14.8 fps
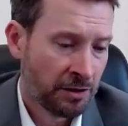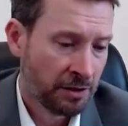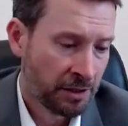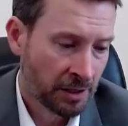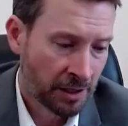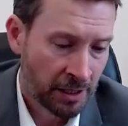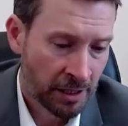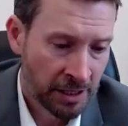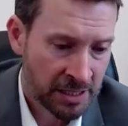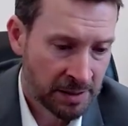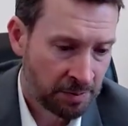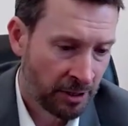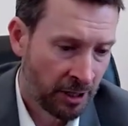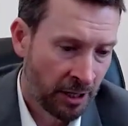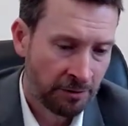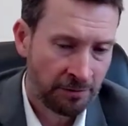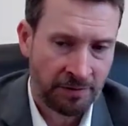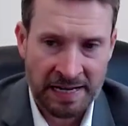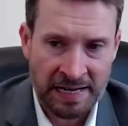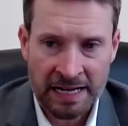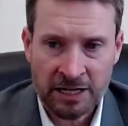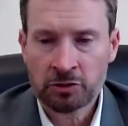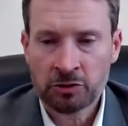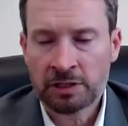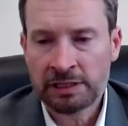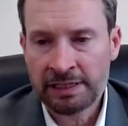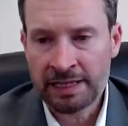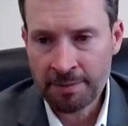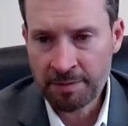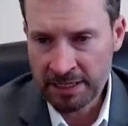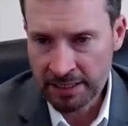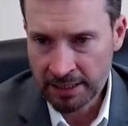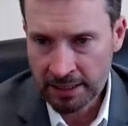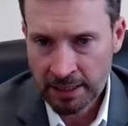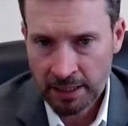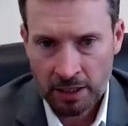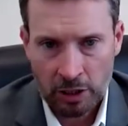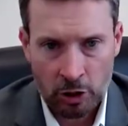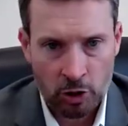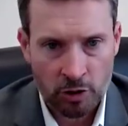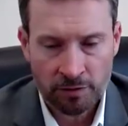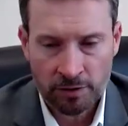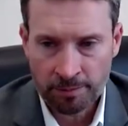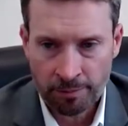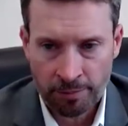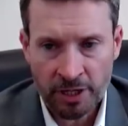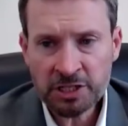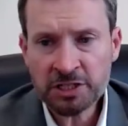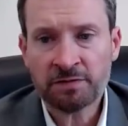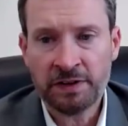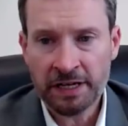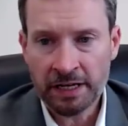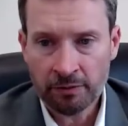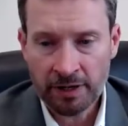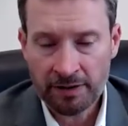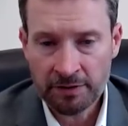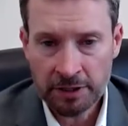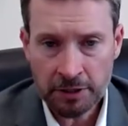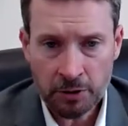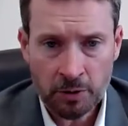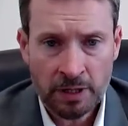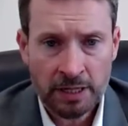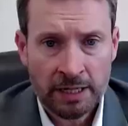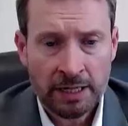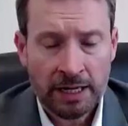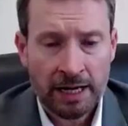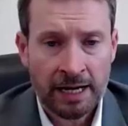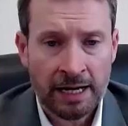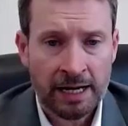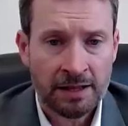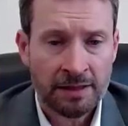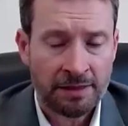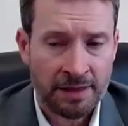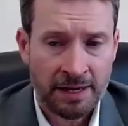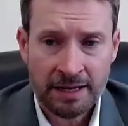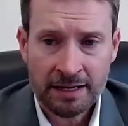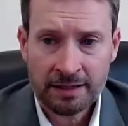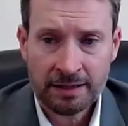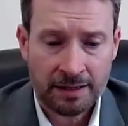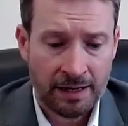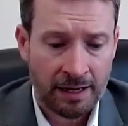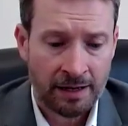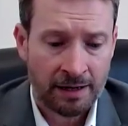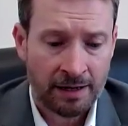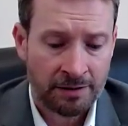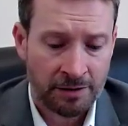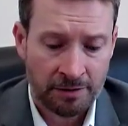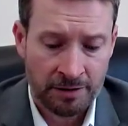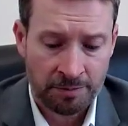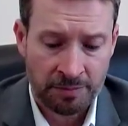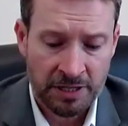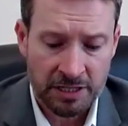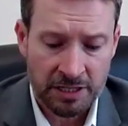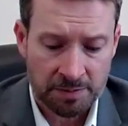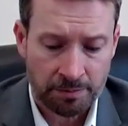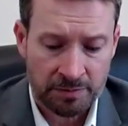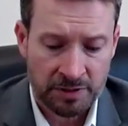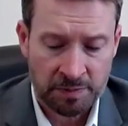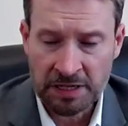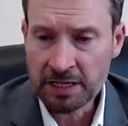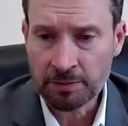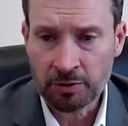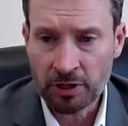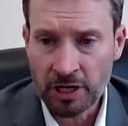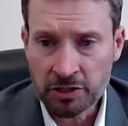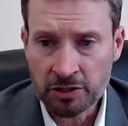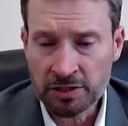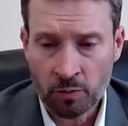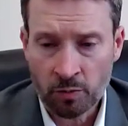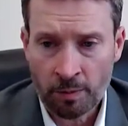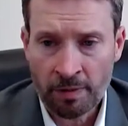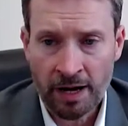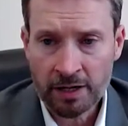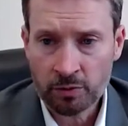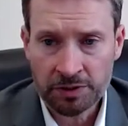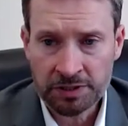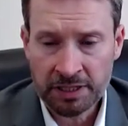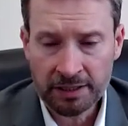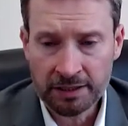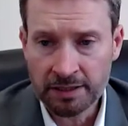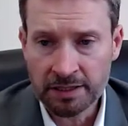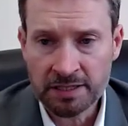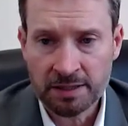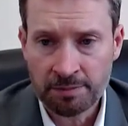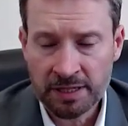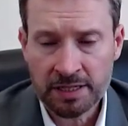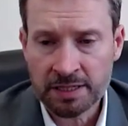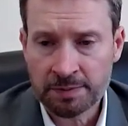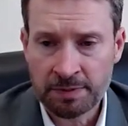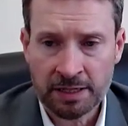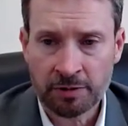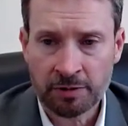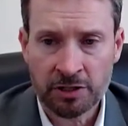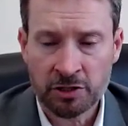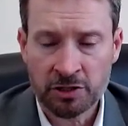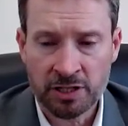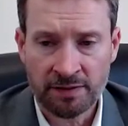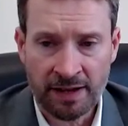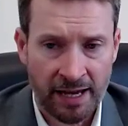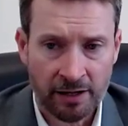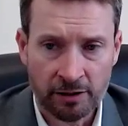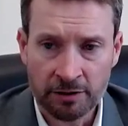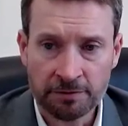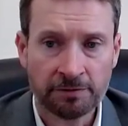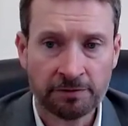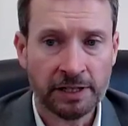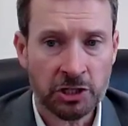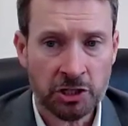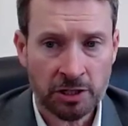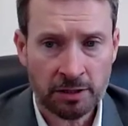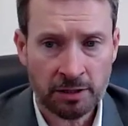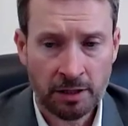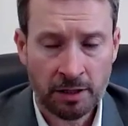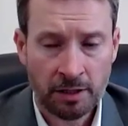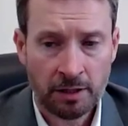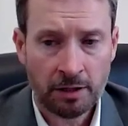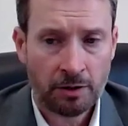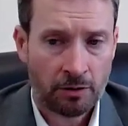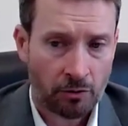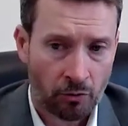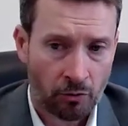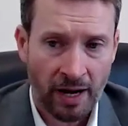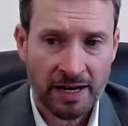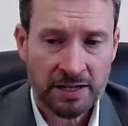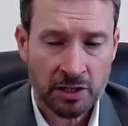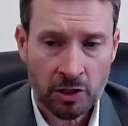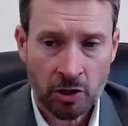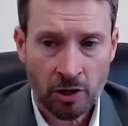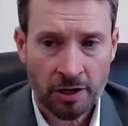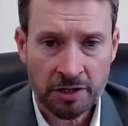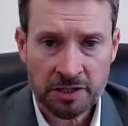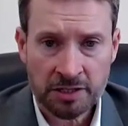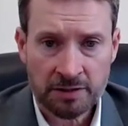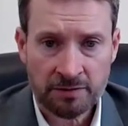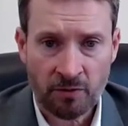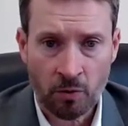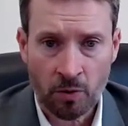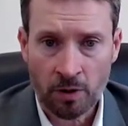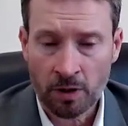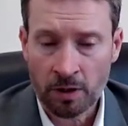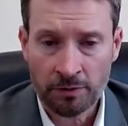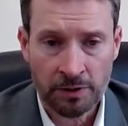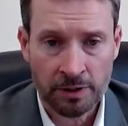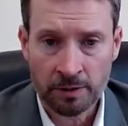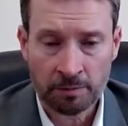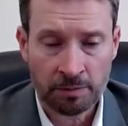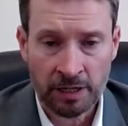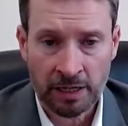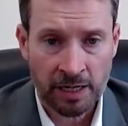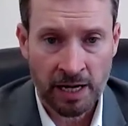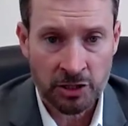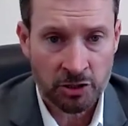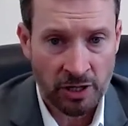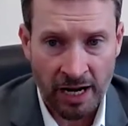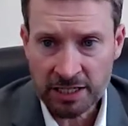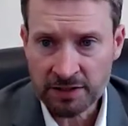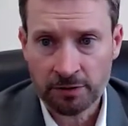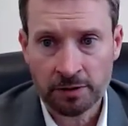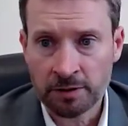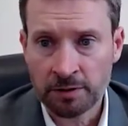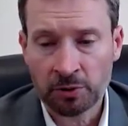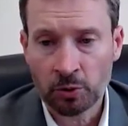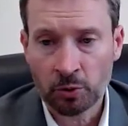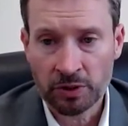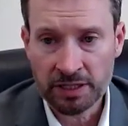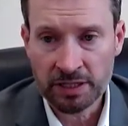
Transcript: on the cusp of financial calamity over bus fare revenue. They had the biggest spending pressures, and WMATA will tell you this, the biggest spending pressures they've had are inflation, rising costs for their contracts for